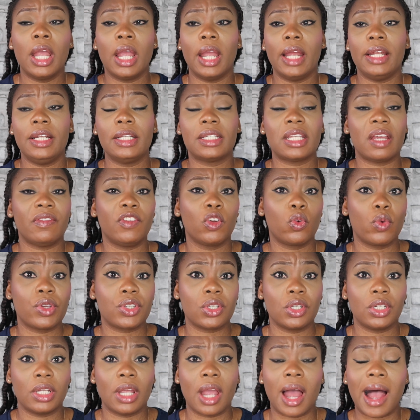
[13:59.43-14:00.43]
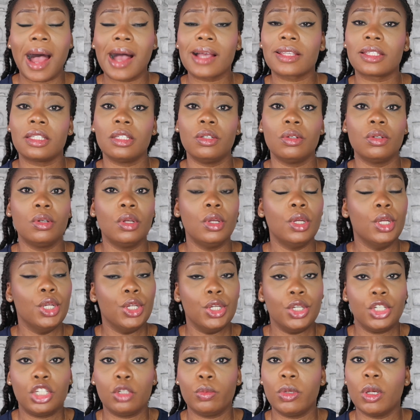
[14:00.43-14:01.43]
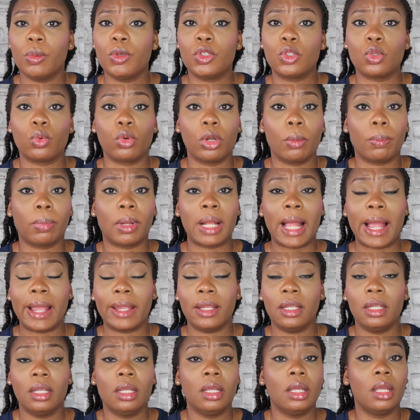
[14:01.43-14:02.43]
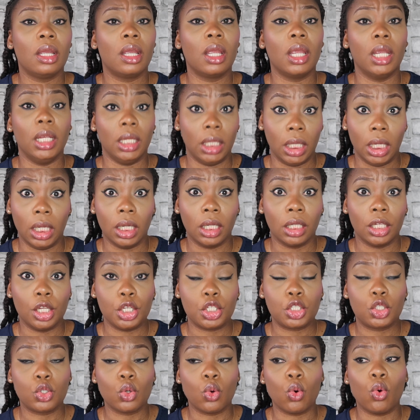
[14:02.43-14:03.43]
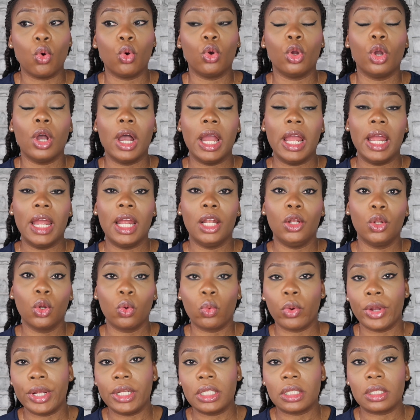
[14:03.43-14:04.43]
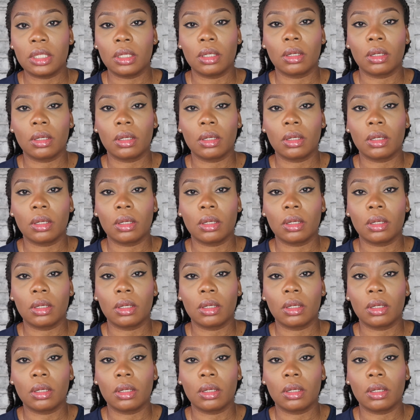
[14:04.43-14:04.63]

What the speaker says: Any interview question they ask you, you should be able to reply in English. So eloquent